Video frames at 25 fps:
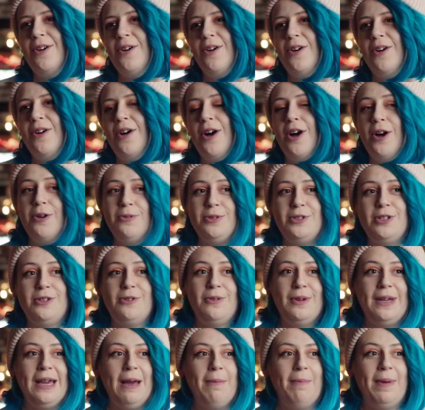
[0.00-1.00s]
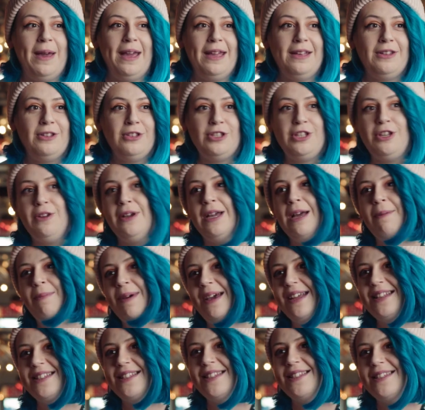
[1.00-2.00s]
Or, oh, do you get
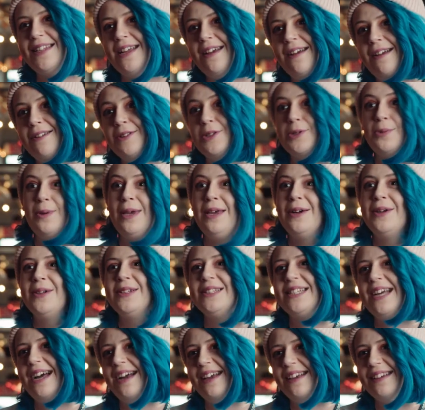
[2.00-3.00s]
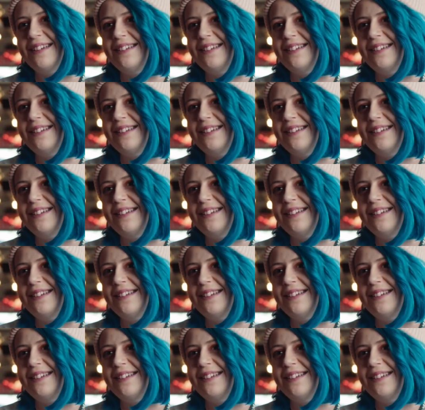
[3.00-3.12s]
paid to sit and tweet all day?